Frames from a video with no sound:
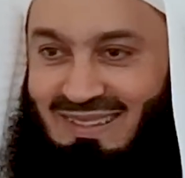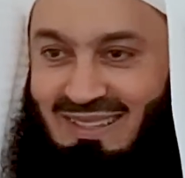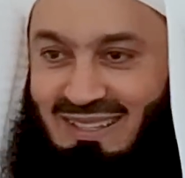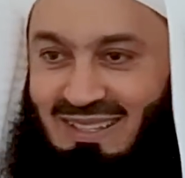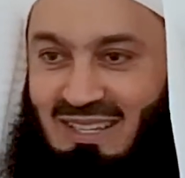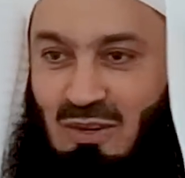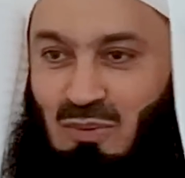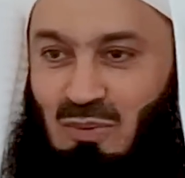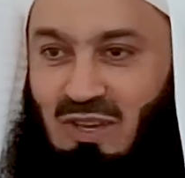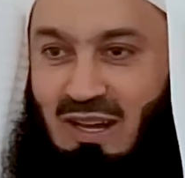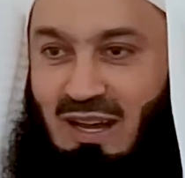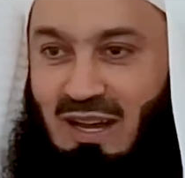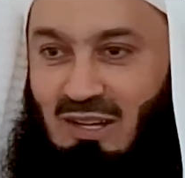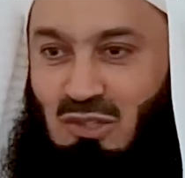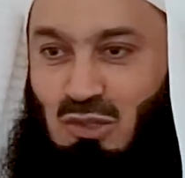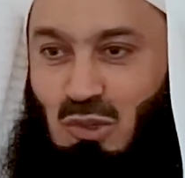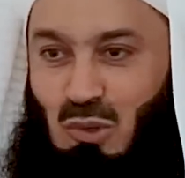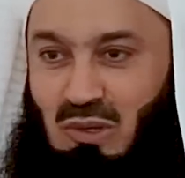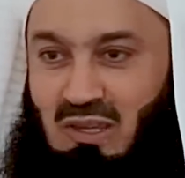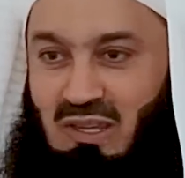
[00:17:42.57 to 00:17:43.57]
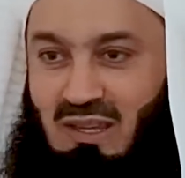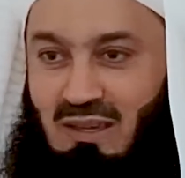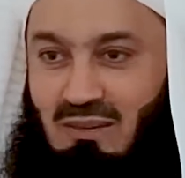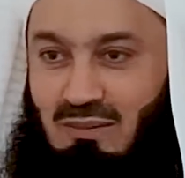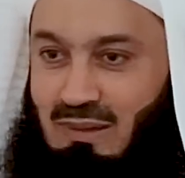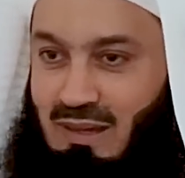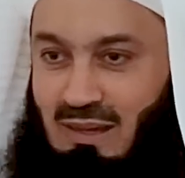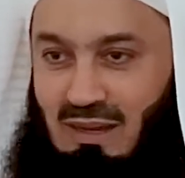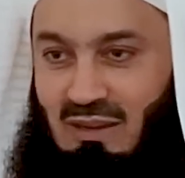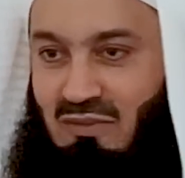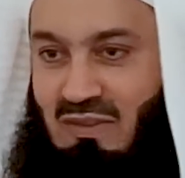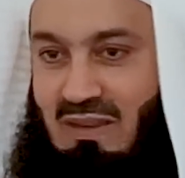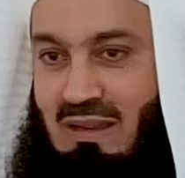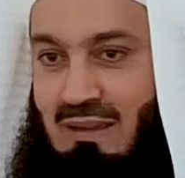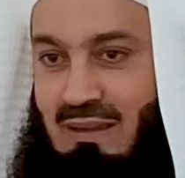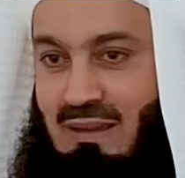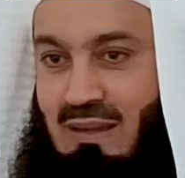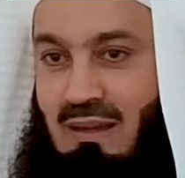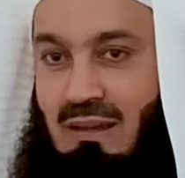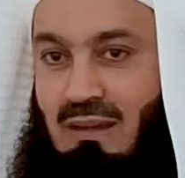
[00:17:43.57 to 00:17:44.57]
Here we are talking. We are
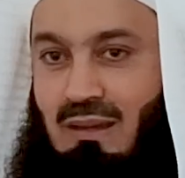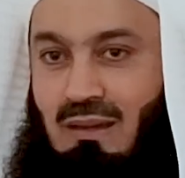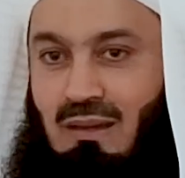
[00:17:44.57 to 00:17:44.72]
living